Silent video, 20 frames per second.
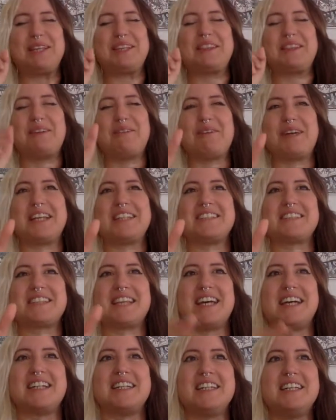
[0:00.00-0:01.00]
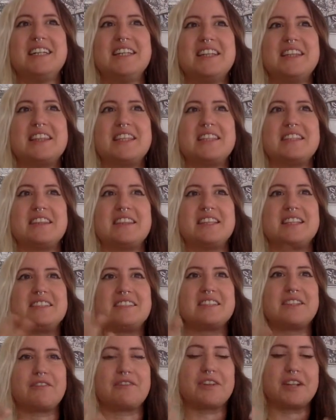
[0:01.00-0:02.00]
ways that these
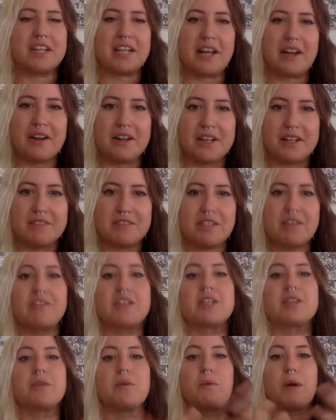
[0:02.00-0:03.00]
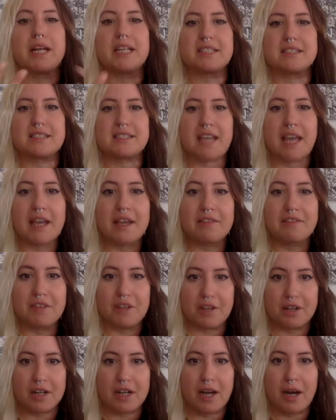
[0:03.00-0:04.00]
different narratives of like the white
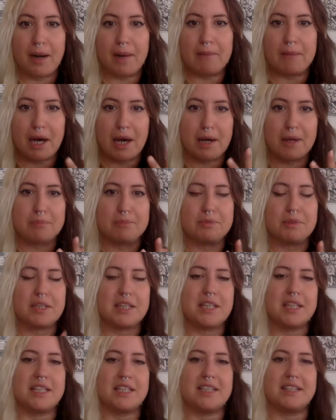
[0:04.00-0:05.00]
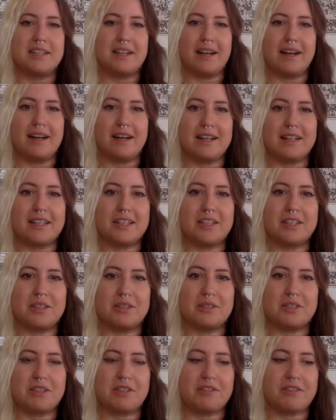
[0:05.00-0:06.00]
savior come up in,
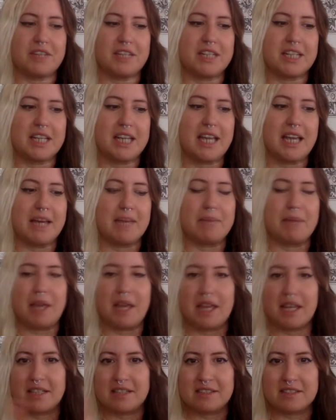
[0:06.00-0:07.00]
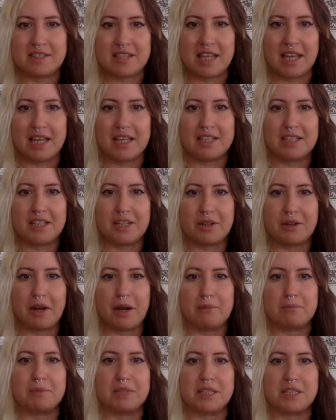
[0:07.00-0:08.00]
different campaigns that,
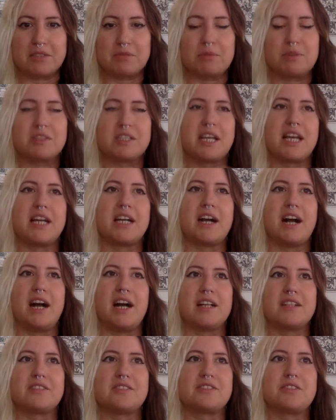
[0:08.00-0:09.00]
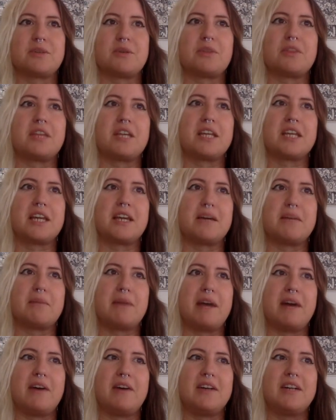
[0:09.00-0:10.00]
companies will take on. So thinking
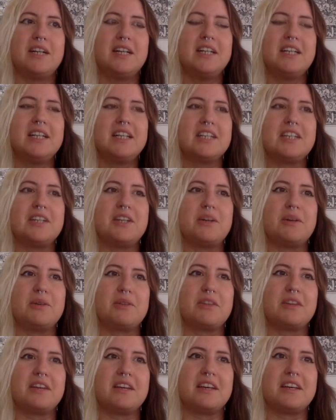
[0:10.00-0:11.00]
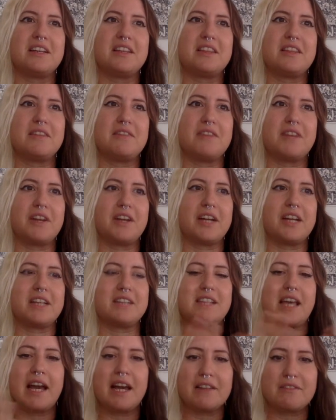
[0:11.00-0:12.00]
about, the various
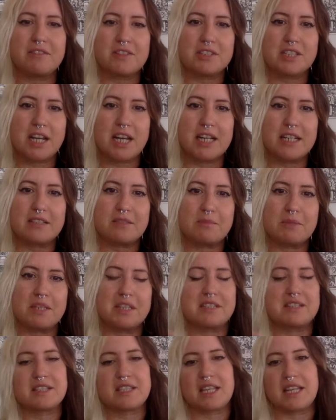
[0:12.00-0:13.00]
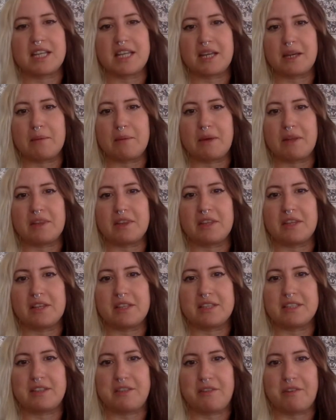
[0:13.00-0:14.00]
advertisements, thinking about
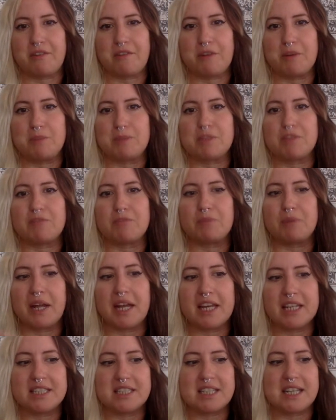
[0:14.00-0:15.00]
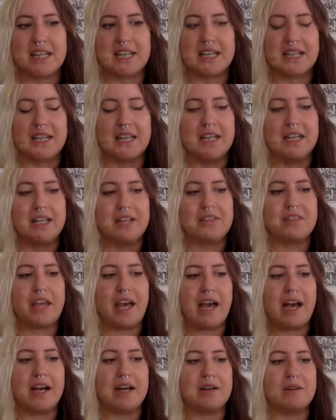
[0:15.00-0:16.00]
the different forms of branding
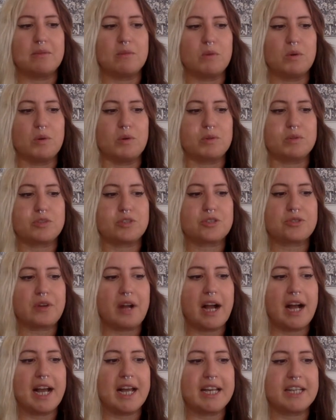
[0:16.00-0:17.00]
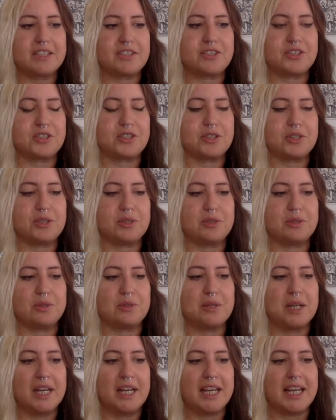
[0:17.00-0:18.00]
that will try
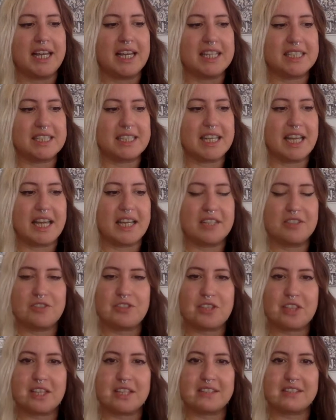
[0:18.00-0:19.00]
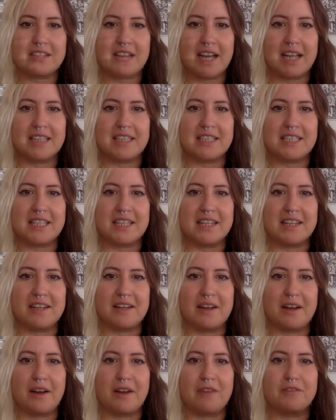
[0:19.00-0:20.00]
to engage this idea
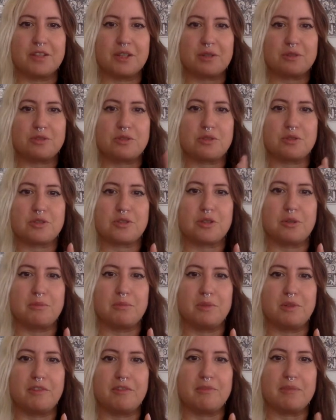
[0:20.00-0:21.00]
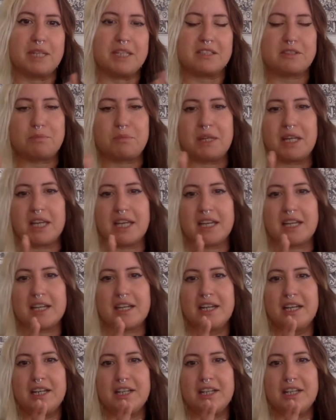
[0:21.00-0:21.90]
of, social movements being,